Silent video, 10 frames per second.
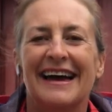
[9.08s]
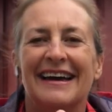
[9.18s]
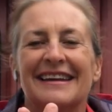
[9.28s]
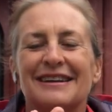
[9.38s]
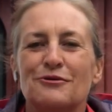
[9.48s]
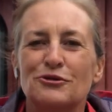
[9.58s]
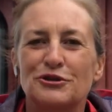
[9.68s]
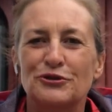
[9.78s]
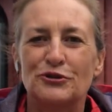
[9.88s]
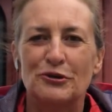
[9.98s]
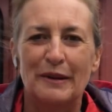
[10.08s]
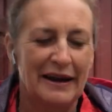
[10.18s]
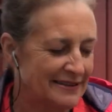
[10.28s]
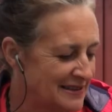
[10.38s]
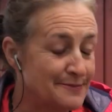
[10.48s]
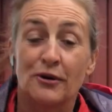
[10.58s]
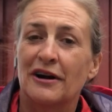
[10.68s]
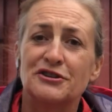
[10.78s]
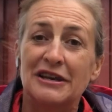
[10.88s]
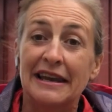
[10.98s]
and I want to talk about this
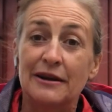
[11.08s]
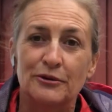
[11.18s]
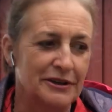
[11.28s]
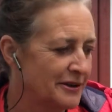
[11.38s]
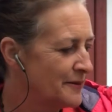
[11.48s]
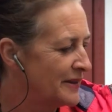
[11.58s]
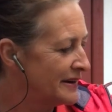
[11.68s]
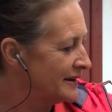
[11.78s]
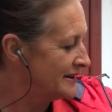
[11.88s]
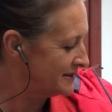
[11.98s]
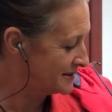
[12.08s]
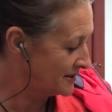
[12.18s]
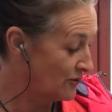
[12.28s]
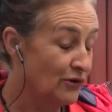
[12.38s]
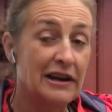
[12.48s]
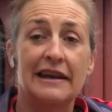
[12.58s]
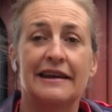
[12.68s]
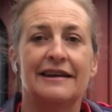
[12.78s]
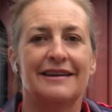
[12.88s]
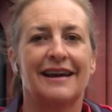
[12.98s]
bokashi liquid that is
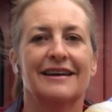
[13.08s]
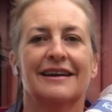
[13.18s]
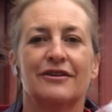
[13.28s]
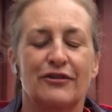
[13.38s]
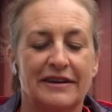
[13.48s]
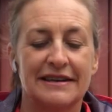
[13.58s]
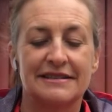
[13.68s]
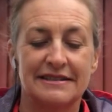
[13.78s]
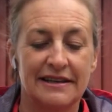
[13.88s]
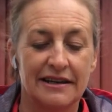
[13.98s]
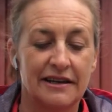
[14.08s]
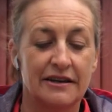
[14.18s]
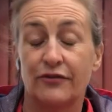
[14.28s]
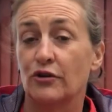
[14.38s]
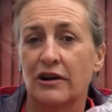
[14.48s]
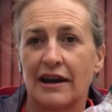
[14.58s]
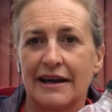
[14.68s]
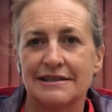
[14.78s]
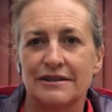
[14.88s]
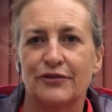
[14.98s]
really a fantastic
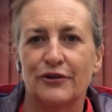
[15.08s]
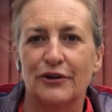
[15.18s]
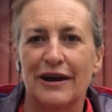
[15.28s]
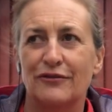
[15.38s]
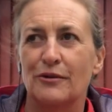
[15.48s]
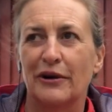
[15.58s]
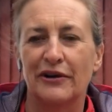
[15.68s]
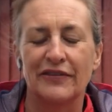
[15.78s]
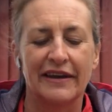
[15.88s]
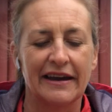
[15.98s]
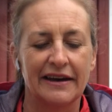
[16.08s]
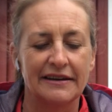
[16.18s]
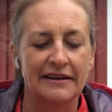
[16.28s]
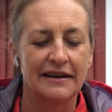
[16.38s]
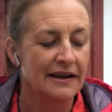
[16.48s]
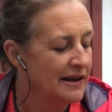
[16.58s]
fertiliser for everywhere in the garden.